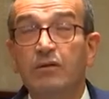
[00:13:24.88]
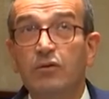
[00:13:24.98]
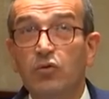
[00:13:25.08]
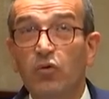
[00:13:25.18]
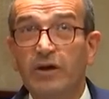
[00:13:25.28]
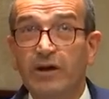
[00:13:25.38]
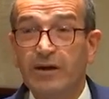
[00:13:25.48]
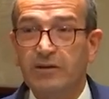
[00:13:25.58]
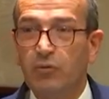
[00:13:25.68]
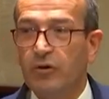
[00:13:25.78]
the Northern
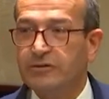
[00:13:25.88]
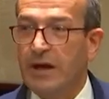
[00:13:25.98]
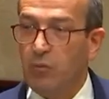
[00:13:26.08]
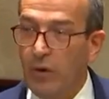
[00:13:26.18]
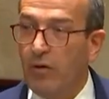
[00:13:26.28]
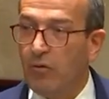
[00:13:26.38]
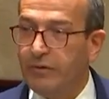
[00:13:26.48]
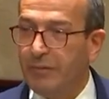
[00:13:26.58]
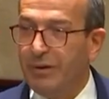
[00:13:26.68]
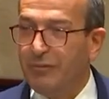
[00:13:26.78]
Connector works that well
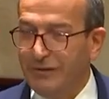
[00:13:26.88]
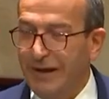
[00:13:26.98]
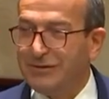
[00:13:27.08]
that people now